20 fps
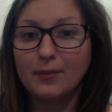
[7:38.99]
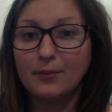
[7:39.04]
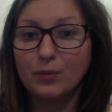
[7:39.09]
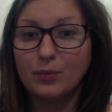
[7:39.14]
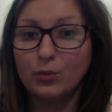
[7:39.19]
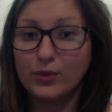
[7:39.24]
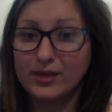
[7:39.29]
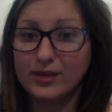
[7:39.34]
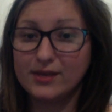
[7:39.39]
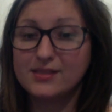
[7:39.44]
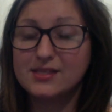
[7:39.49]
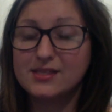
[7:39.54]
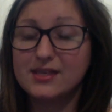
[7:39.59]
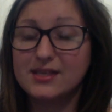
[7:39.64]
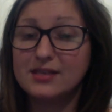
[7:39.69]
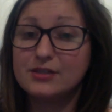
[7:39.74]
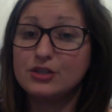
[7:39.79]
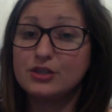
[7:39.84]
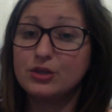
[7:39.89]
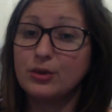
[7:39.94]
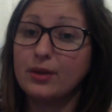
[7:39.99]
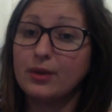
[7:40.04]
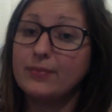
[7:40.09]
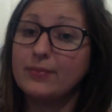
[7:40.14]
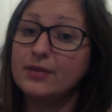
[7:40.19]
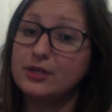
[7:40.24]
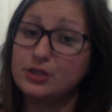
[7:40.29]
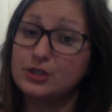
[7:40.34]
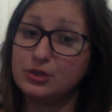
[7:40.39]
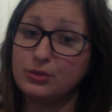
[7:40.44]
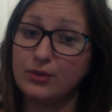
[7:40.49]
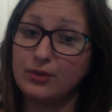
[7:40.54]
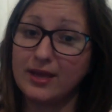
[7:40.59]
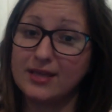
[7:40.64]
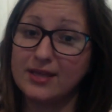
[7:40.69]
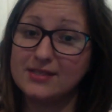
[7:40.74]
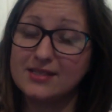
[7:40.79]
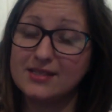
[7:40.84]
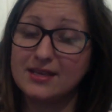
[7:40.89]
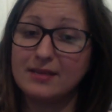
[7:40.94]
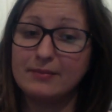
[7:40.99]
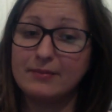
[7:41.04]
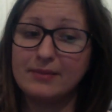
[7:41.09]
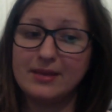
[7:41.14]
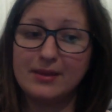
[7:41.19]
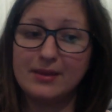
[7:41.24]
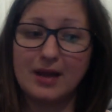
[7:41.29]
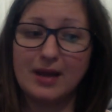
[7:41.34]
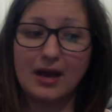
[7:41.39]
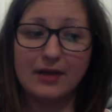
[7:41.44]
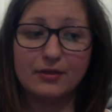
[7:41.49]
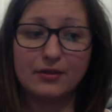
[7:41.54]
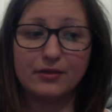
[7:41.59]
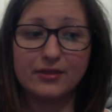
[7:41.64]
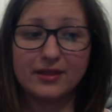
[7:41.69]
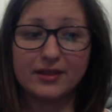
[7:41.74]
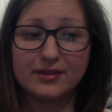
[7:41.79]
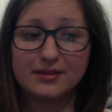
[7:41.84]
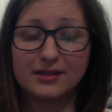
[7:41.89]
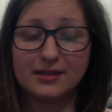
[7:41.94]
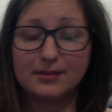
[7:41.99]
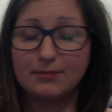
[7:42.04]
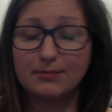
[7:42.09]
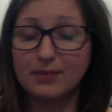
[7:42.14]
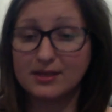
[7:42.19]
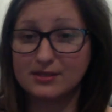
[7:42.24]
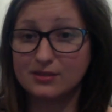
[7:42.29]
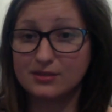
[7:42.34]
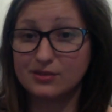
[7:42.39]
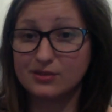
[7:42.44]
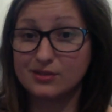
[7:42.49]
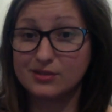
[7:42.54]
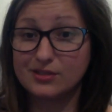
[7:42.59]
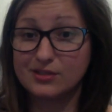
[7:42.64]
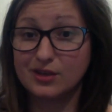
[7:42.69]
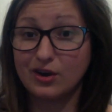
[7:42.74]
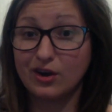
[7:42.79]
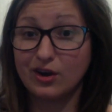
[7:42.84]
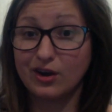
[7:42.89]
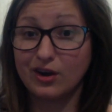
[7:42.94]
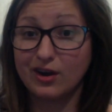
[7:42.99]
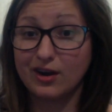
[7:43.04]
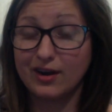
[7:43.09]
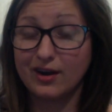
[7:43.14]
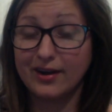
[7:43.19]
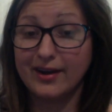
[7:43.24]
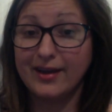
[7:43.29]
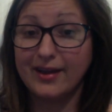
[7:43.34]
Weakness can show up in two ways. It can be either that the muscles are